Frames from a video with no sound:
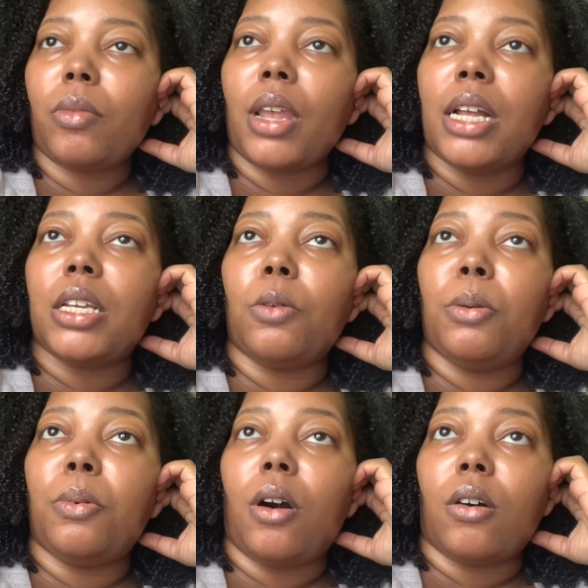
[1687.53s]
I tell
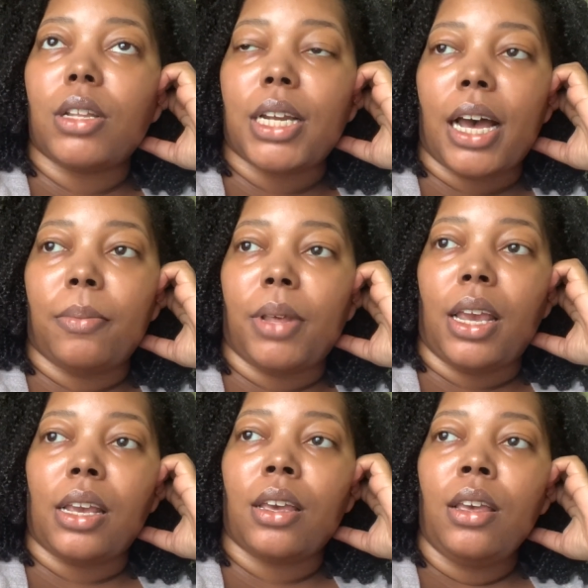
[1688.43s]
people all the time,
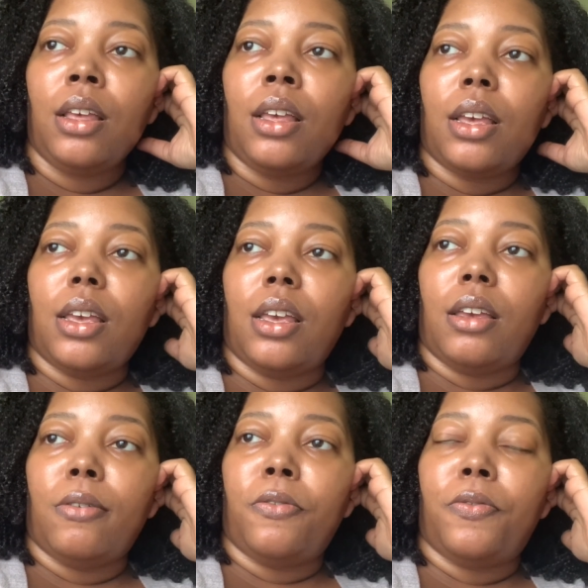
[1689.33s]
like,
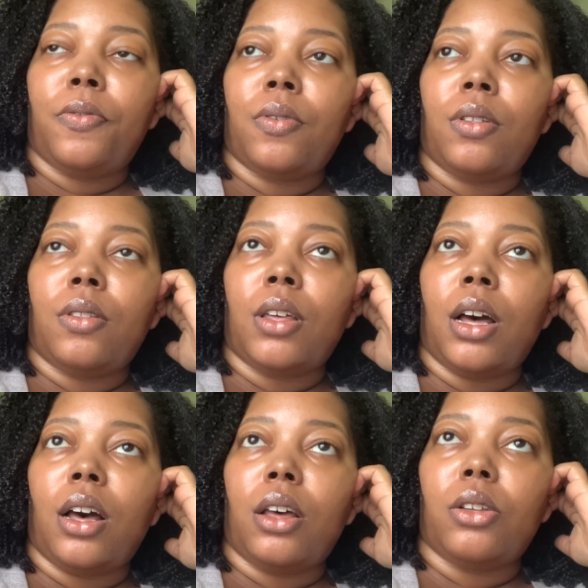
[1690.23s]
if the
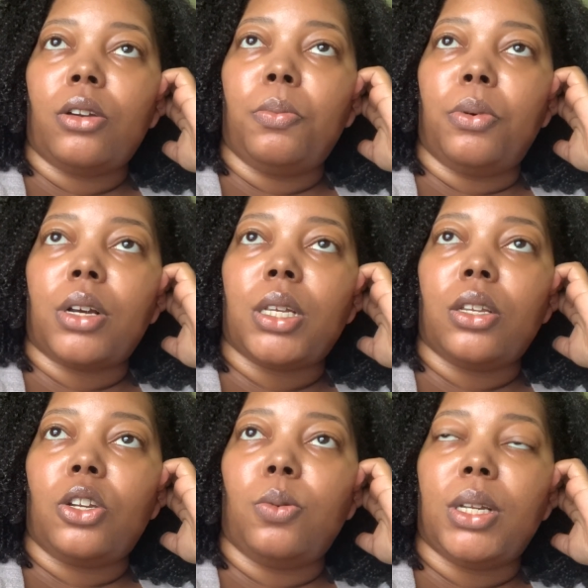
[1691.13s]
other books in the
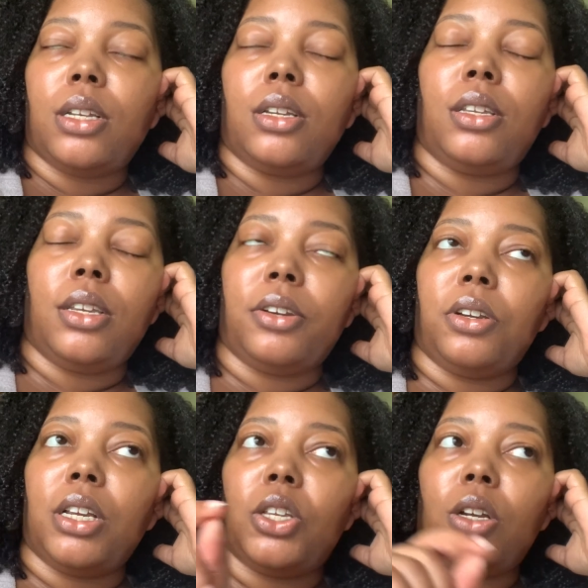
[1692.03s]
Twisted
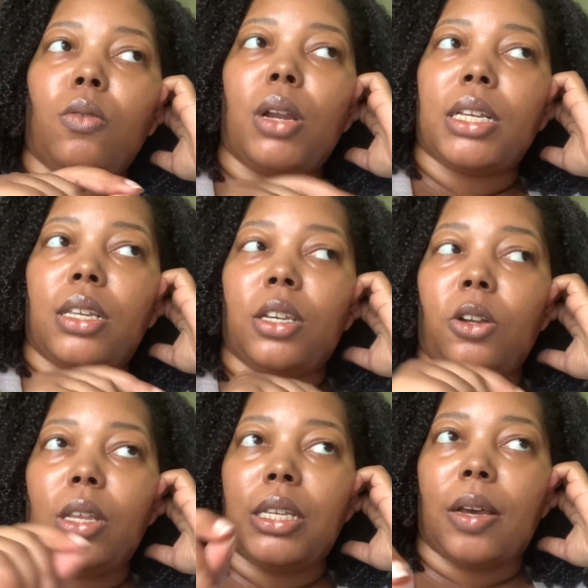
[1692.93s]
series don't
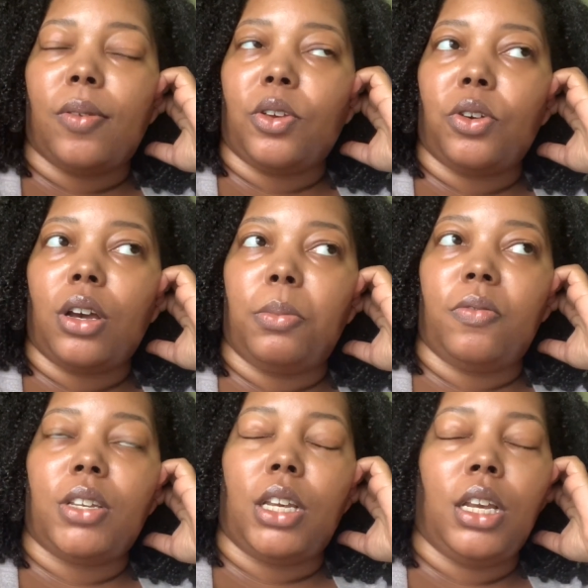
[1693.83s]
necessarily sound like your cup of
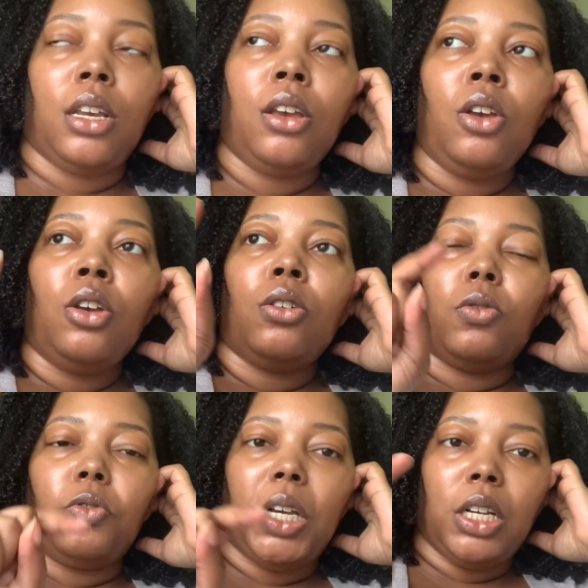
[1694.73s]
tea,
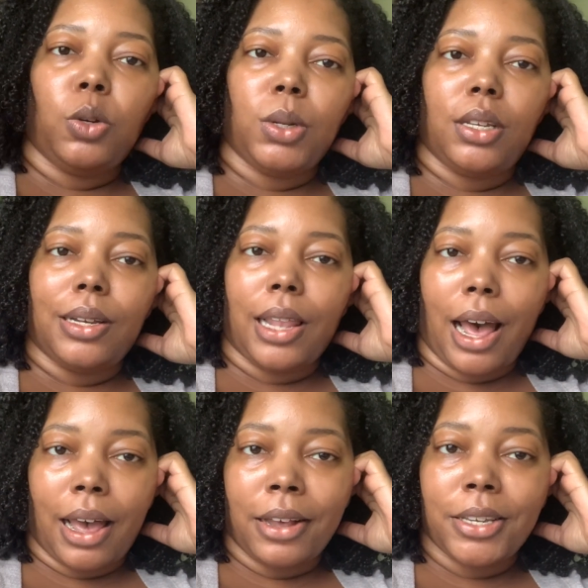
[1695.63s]
read Twisted
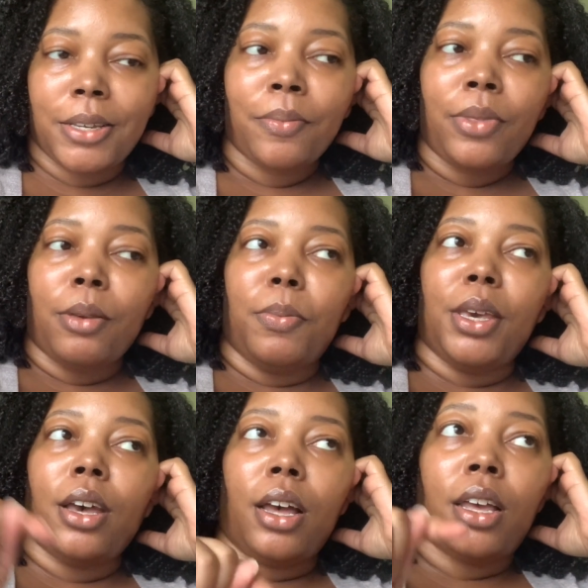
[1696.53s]
Lies,
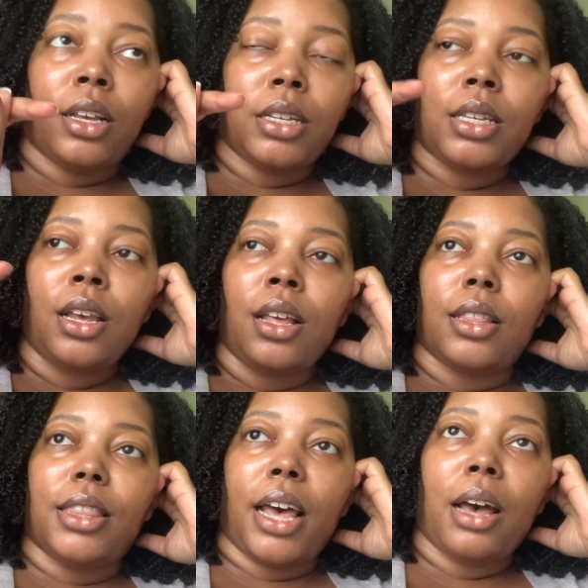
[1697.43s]
because
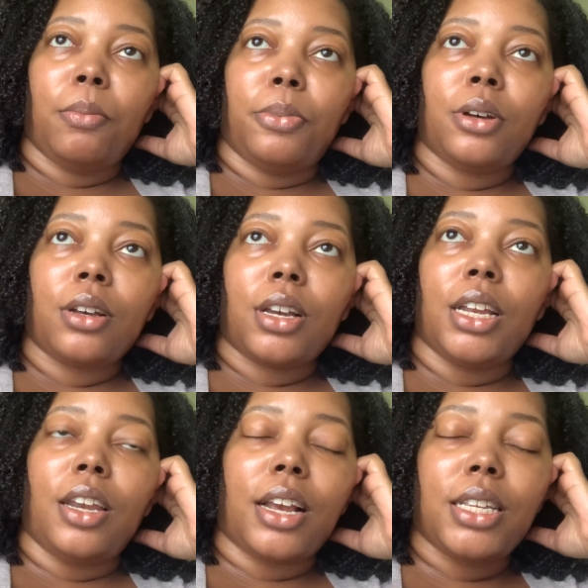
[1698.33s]
that book
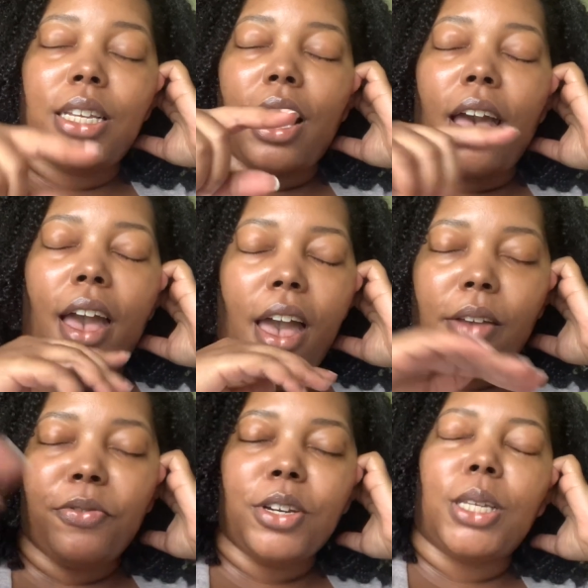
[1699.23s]
connects to
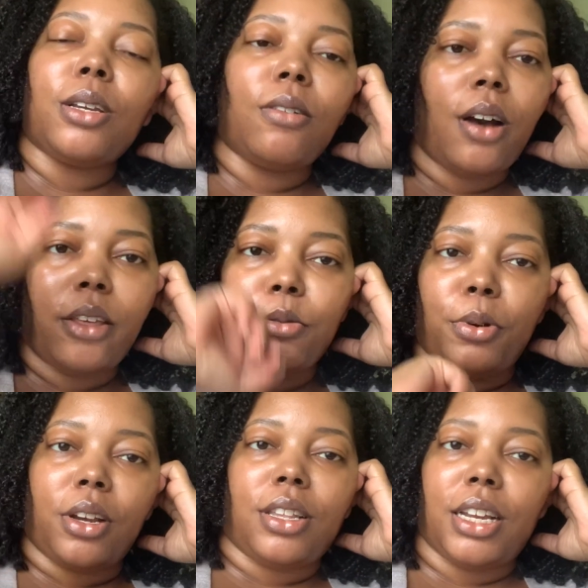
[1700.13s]
every single other
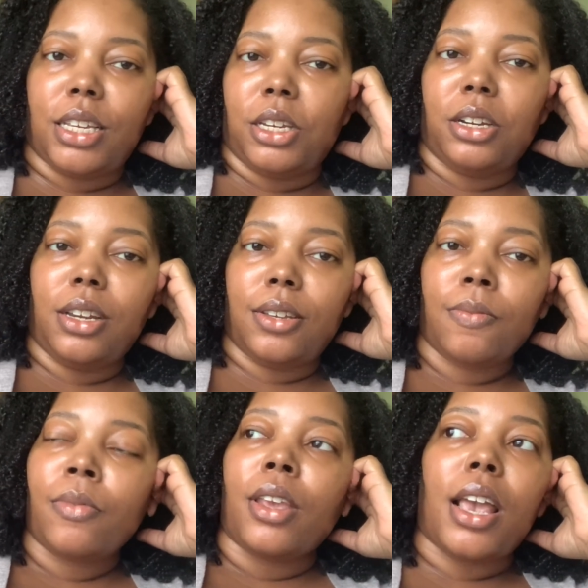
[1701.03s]
book in that series
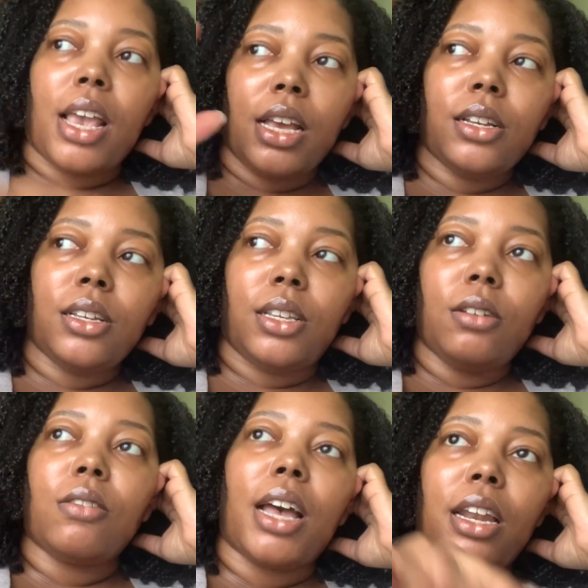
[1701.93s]
and
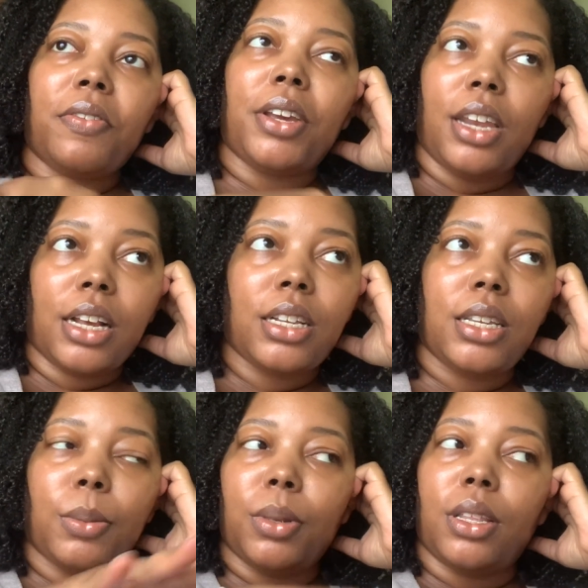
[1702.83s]
still kind of connects to
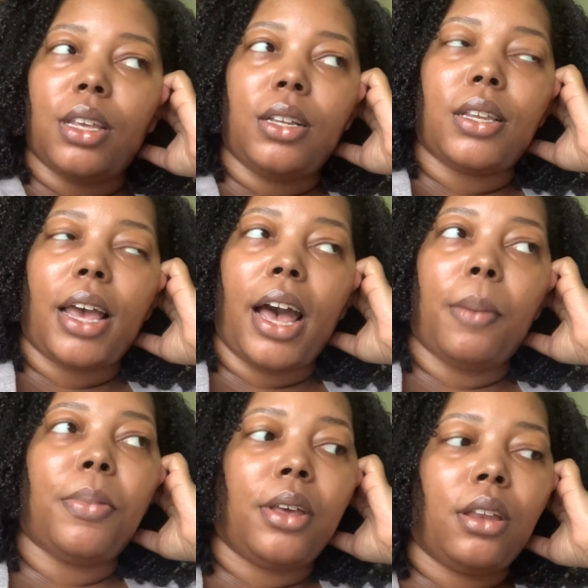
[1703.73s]
some of the things that
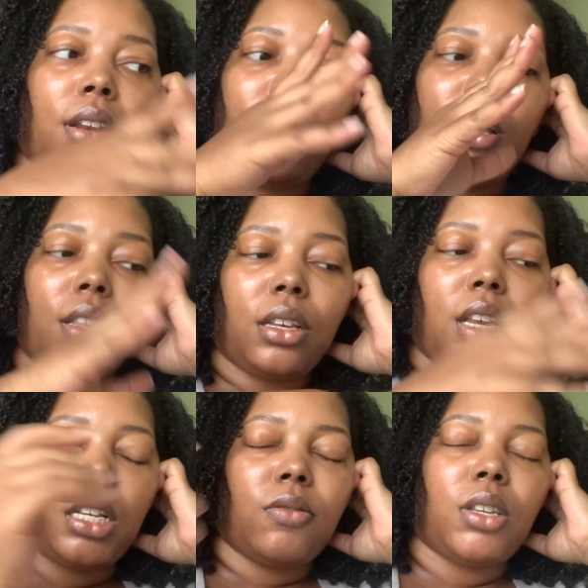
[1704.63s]
happen in the
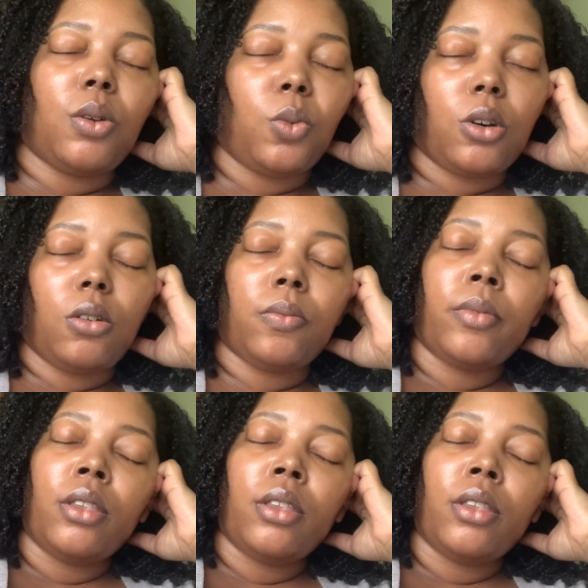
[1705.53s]
Kings of Sin world.